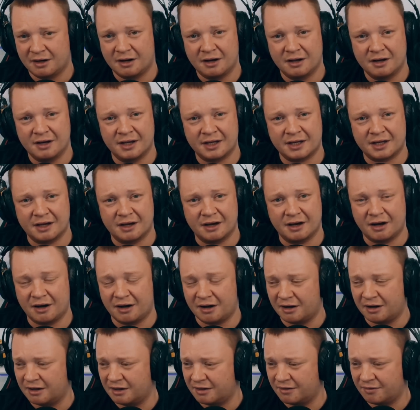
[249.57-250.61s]
Like,
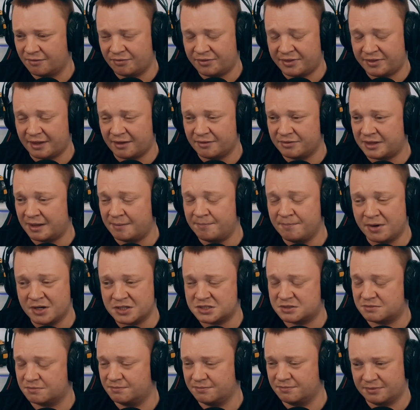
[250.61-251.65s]
they
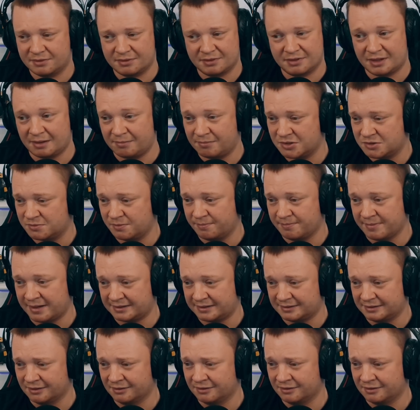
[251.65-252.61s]
must be mental.